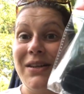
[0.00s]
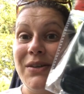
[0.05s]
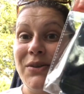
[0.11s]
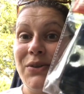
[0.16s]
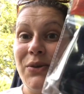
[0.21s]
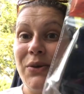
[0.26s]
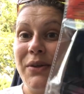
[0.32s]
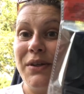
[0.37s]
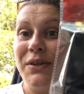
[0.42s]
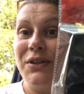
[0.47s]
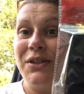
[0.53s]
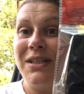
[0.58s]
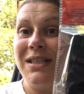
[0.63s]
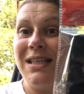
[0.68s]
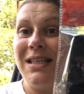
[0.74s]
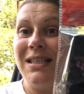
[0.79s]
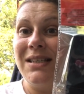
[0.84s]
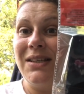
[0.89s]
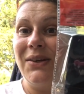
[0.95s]
So they're
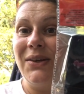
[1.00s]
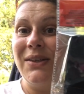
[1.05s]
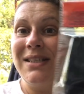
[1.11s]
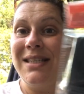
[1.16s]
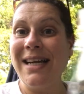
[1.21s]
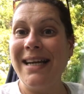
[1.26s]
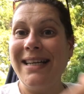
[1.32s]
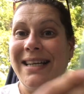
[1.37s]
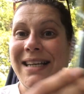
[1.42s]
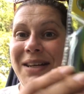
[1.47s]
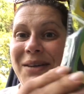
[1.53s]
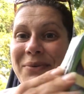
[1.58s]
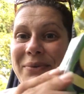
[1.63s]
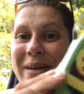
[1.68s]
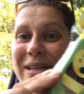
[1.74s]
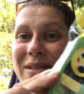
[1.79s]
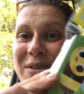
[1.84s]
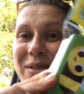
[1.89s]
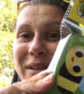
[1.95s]
just these little tiny
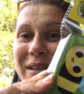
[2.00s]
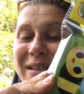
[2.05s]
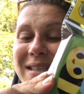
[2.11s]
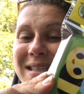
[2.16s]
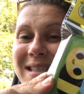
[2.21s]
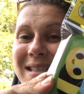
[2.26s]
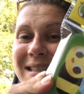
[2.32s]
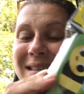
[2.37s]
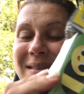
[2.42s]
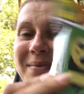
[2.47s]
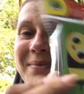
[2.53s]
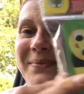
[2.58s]
erasers.